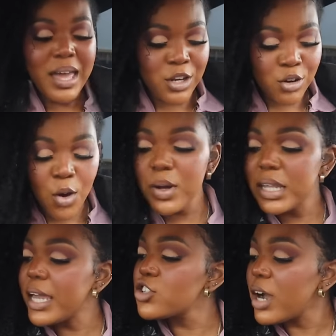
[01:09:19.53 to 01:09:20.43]
And you know when
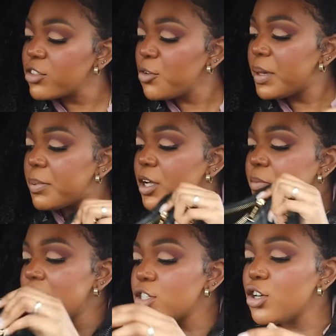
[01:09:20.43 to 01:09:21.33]
like drive-thru people are
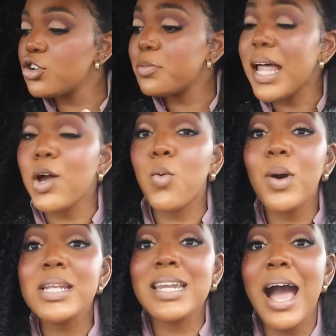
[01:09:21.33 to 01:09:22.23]
mean to you, you'll be like,
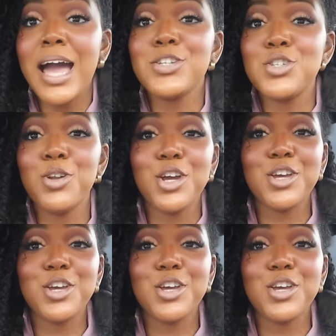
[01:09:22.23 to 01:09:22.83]
what did I do to